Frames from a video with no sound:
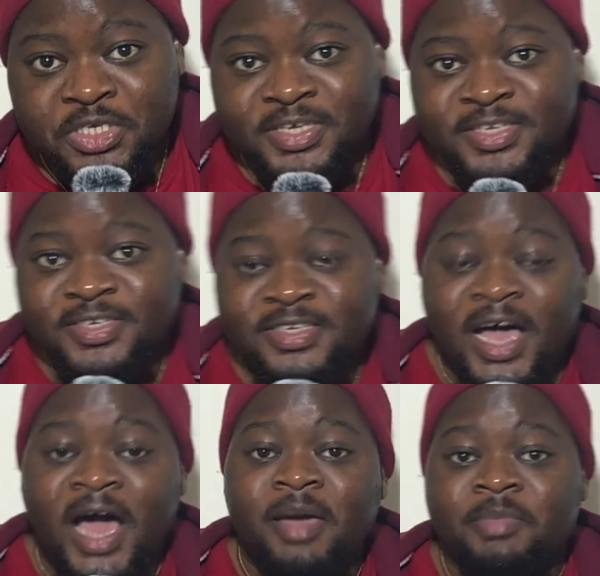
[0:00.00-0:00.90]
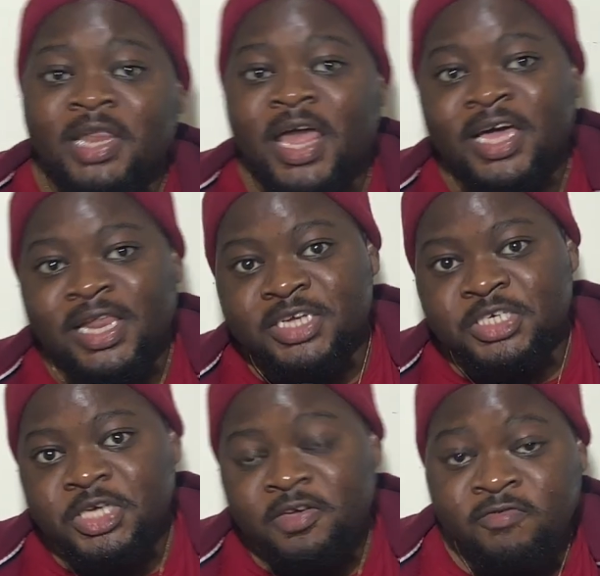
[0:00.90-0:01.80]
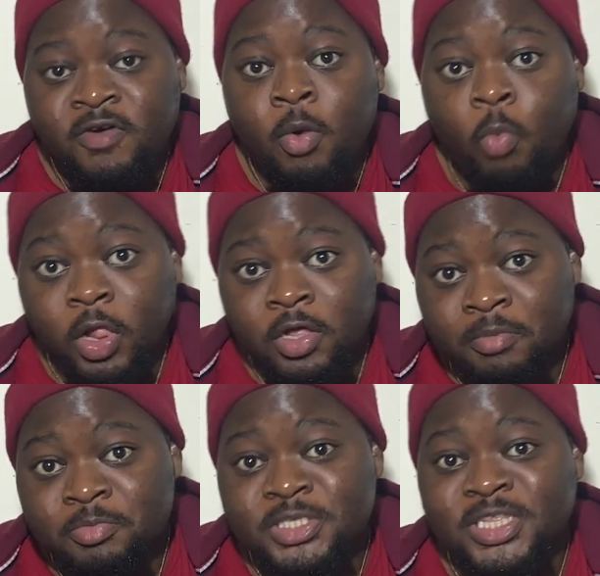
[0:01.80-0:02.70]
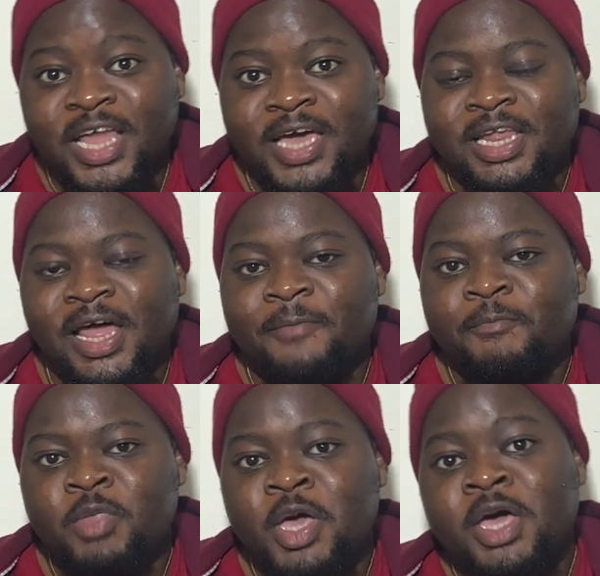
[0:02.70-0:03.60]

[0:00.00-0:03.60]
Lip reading: Greetings, I am the Lion Clan Chief. Welcome to the Lion Clan.